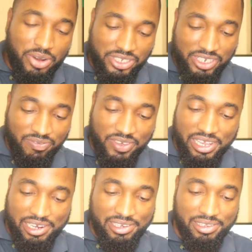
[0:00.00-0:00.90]
How does it
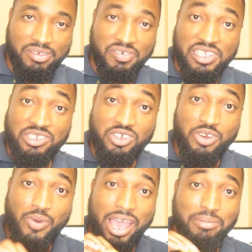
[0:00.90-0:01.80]
feel? Feels
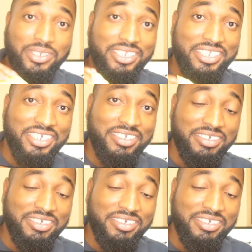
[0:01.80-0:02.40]
good where I'm sitting.